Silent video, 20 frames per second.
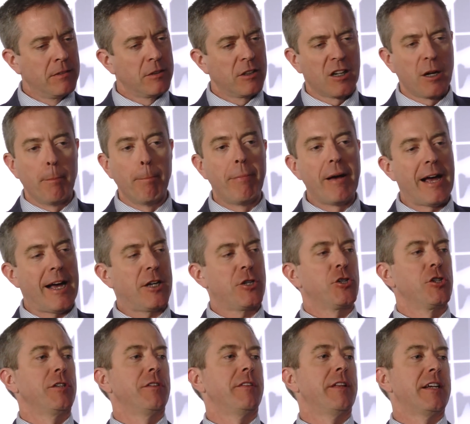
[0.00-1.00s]

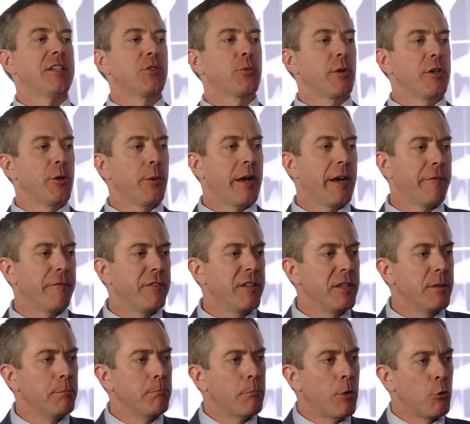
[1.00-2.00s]
Compassion, that's where you have
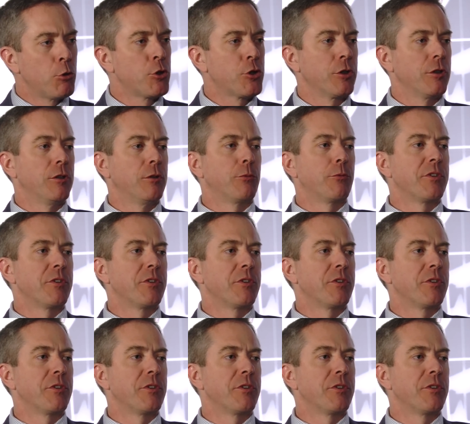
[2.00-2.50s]
the emotional